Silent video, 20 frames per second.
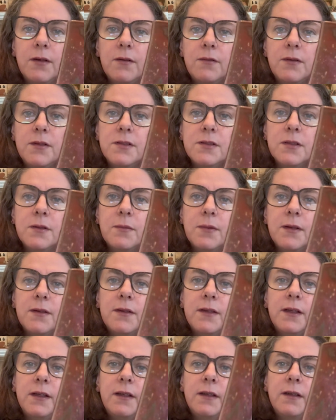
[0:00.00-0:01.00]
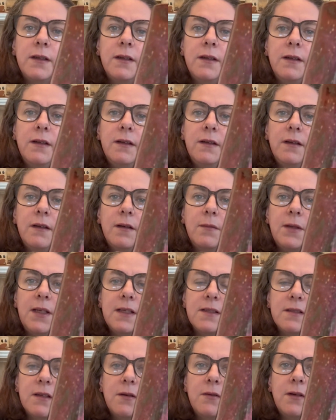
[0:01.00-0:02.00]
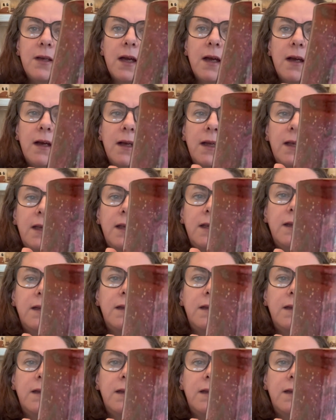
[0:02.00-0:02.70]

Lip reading: over the top, I think. I mean, it's okay.